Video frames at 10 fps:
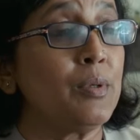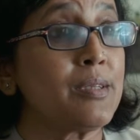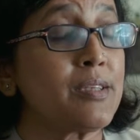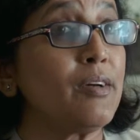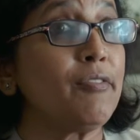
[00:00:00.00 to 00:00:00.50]

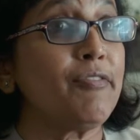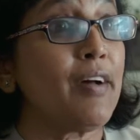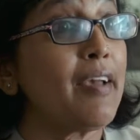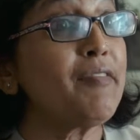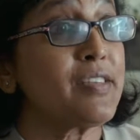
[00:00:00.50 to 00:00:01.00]
serve
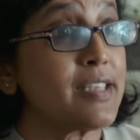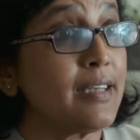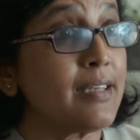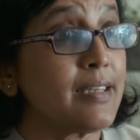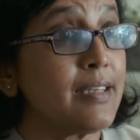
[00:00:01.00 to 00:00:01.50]
5
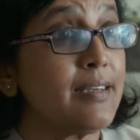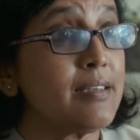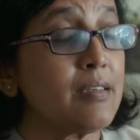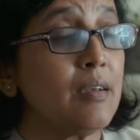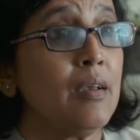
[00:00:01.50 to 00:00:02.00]

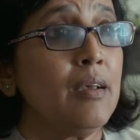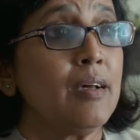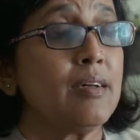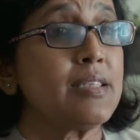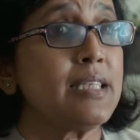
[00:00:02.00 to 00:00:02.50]
facilities:
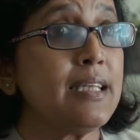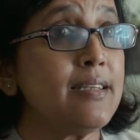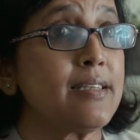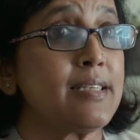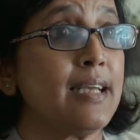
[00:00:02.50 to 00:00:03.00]
a
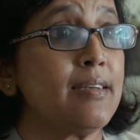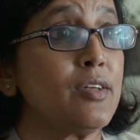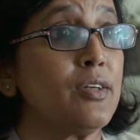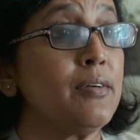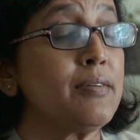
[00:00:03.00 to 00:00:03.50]
senior
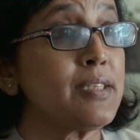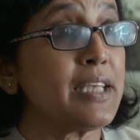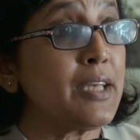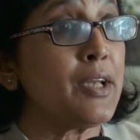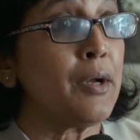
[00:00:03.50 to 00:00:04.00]
center,
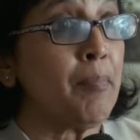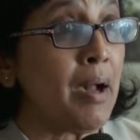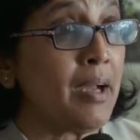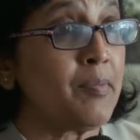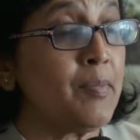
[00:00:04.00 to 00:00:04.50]
senior
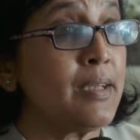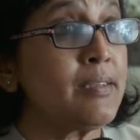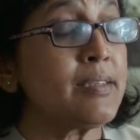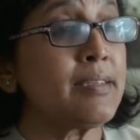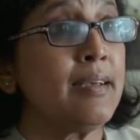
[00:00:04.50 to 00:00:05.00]

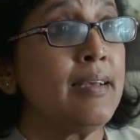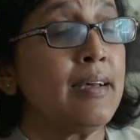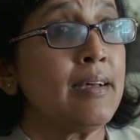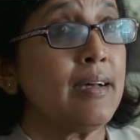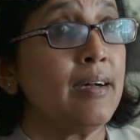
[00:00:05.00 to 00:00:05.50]
apartments,
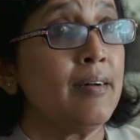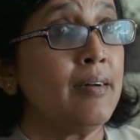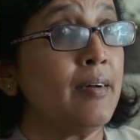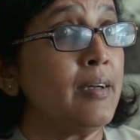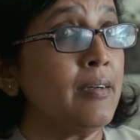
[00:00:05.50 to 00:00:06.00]

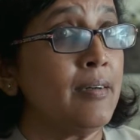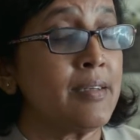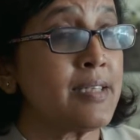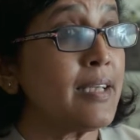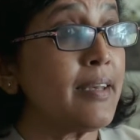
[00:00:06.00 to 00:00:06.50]
a
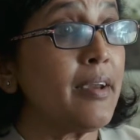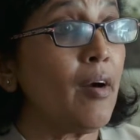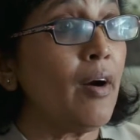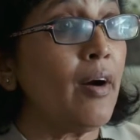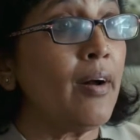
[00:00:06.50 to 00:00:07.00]
city
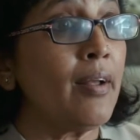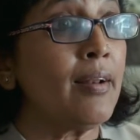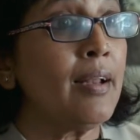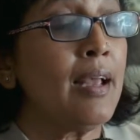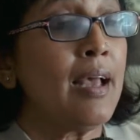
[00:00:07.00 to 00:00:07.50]

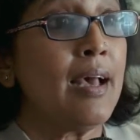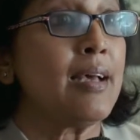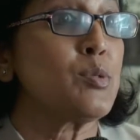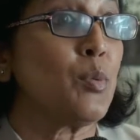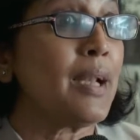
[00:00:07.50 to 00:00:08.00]
hall,
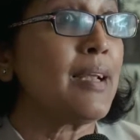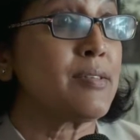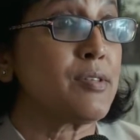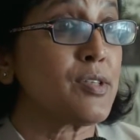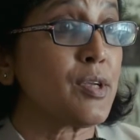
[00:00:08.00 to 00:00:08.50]
as well
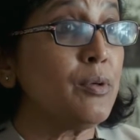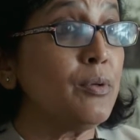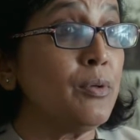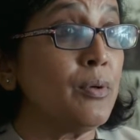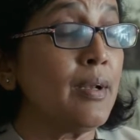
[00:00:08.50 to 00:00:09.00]
as a
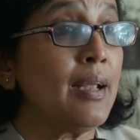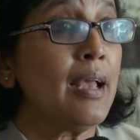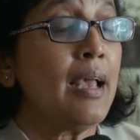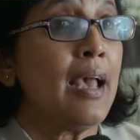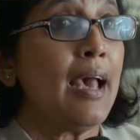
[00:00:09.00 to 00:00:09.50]
school.
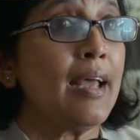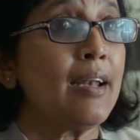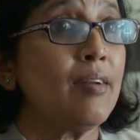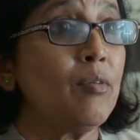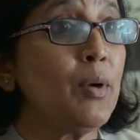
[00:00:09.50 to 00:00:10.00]

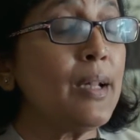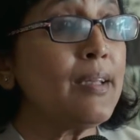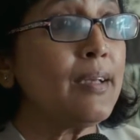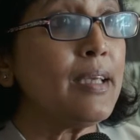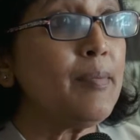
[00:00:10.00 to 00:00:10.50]
And what
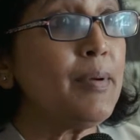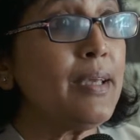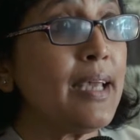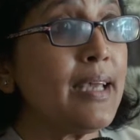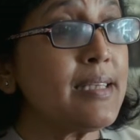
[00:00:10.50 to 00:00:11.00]
the
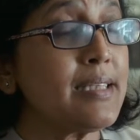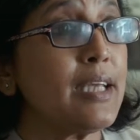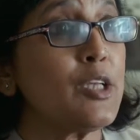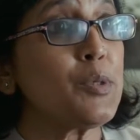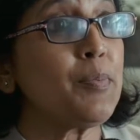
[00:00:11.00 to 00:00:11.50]
EPA
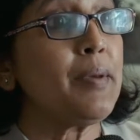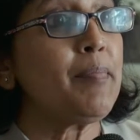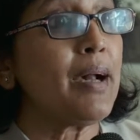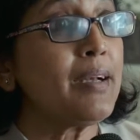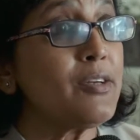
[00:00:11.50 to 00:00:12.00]
CHP
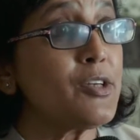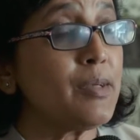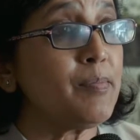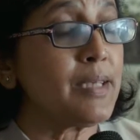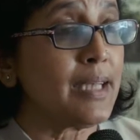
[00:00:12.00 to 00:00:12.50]

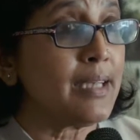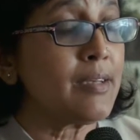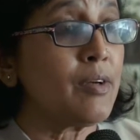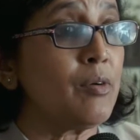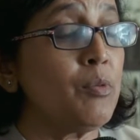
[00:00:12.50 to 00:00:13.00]
partnership
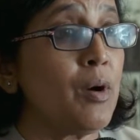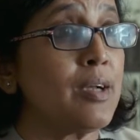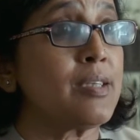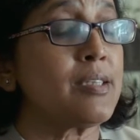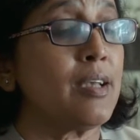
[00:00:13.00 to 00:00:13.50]
did
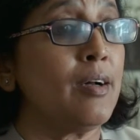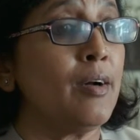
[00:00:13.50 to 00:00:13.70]
was